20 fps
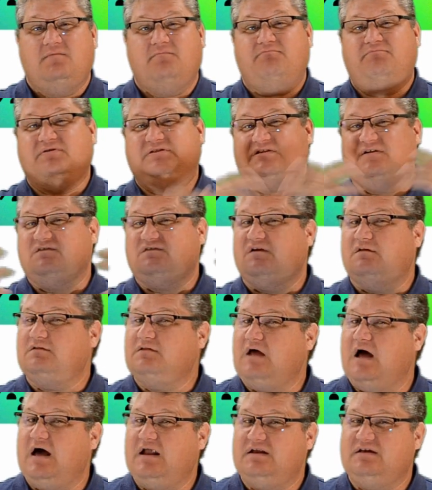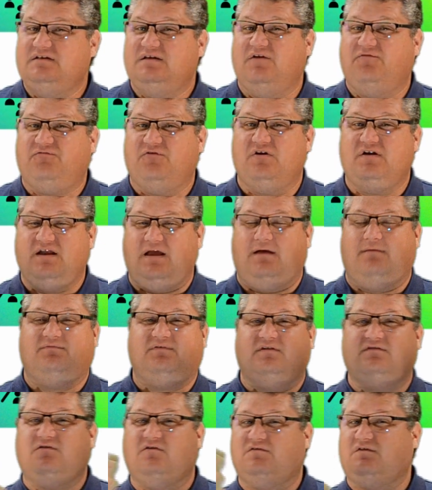but there's a lot of different names
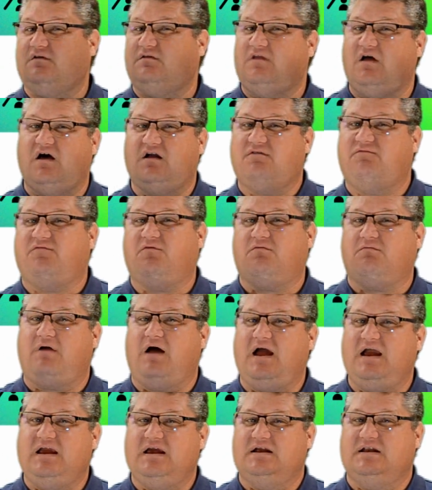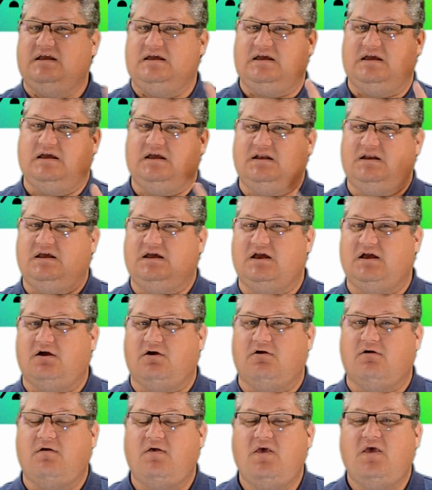and there's a lot of variety in
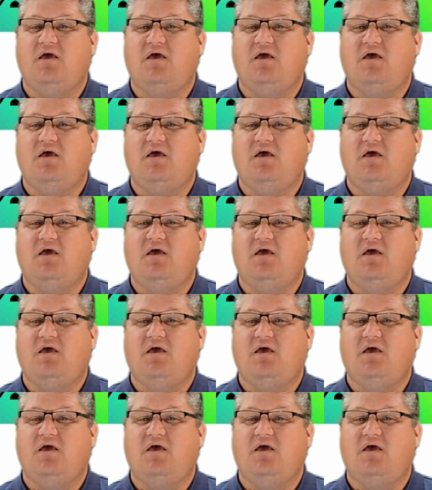here.